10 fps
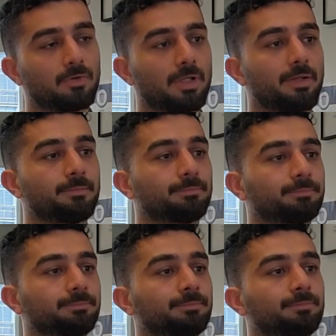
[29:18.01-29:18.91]
Okay,
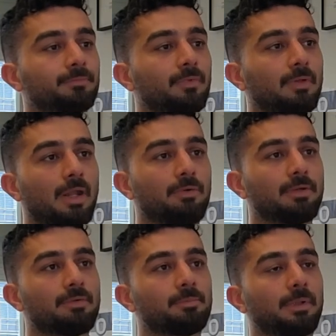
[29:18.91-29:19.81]
now we
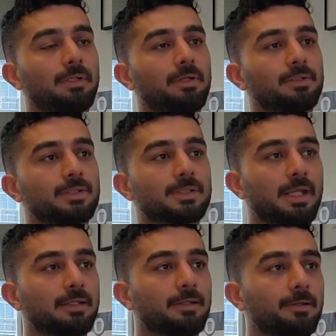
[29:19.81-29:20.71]
have a better
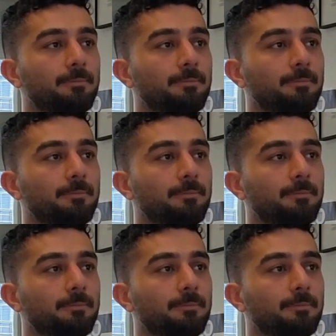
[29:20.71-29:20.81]
understanding.